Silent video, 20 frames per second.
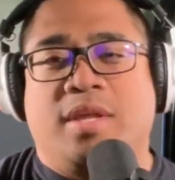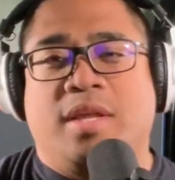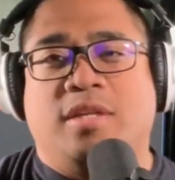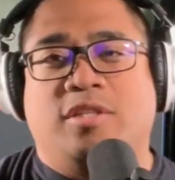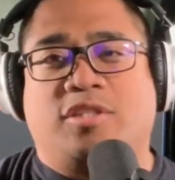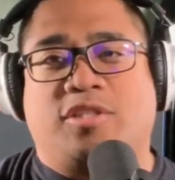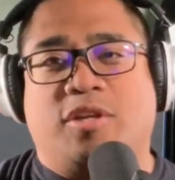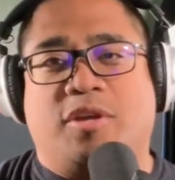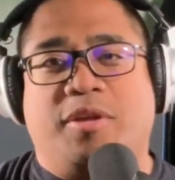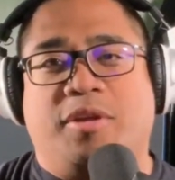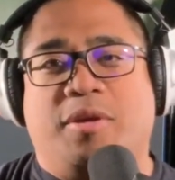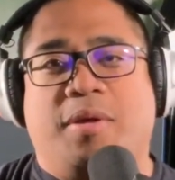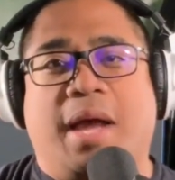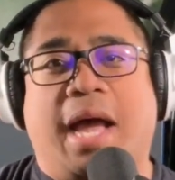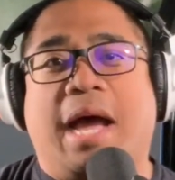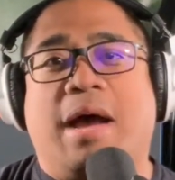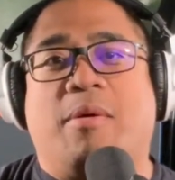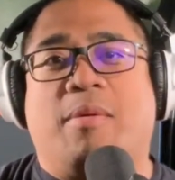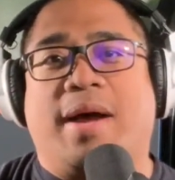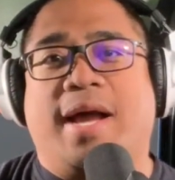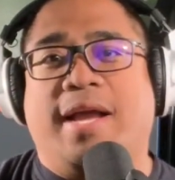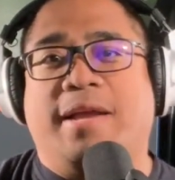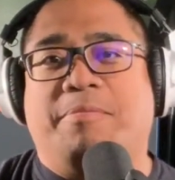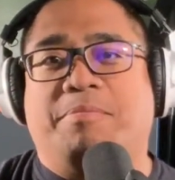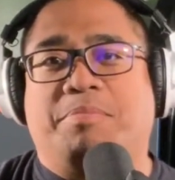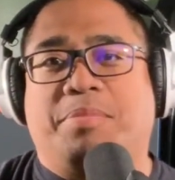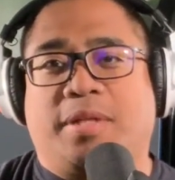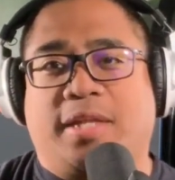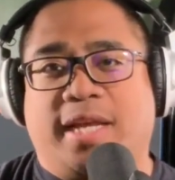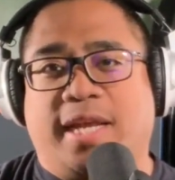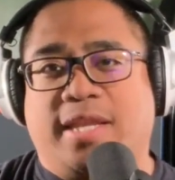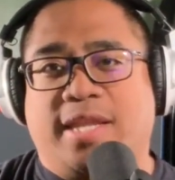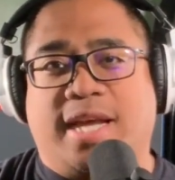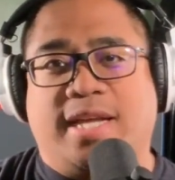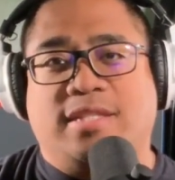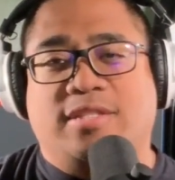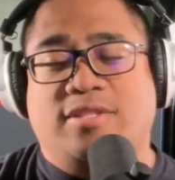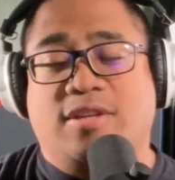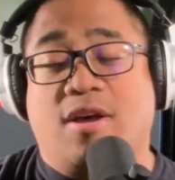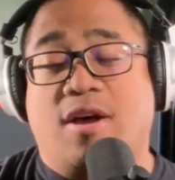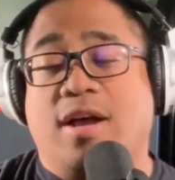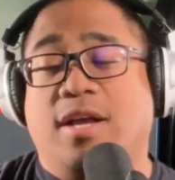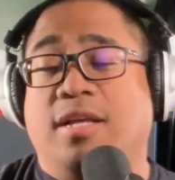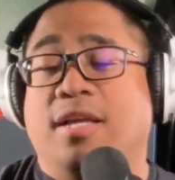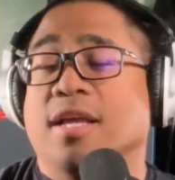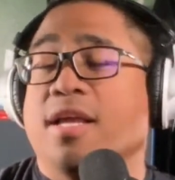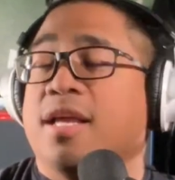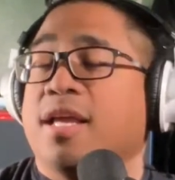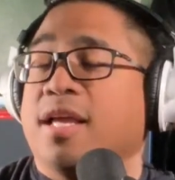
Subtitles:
show you how I play that song.